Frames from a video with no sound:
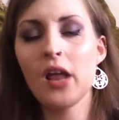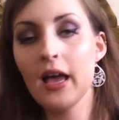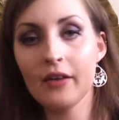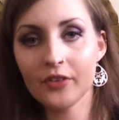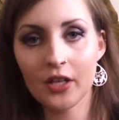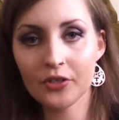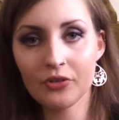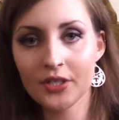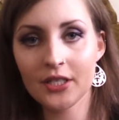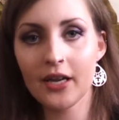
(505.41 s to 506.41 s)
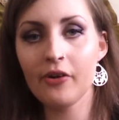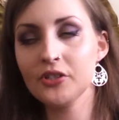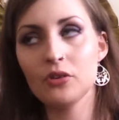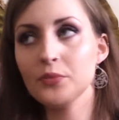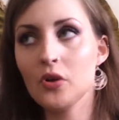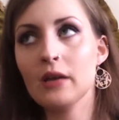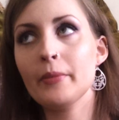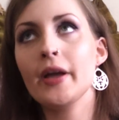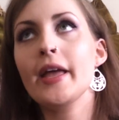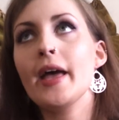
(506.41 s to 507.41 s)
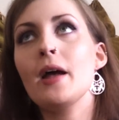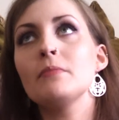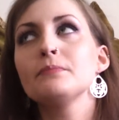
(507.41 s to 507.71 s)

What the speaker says: have color-treated hair, I stopped dyeing my hair